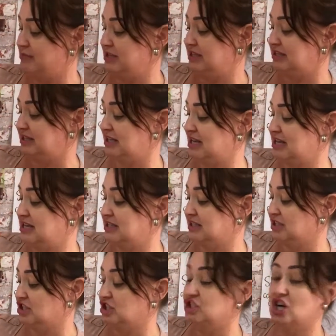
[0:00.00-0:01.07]
this is
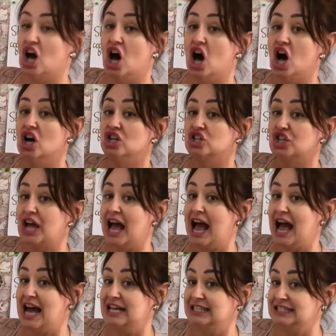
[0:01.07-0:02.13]
starch
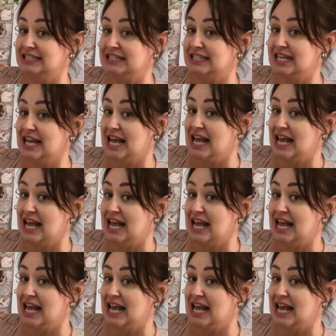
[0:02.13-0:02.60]
and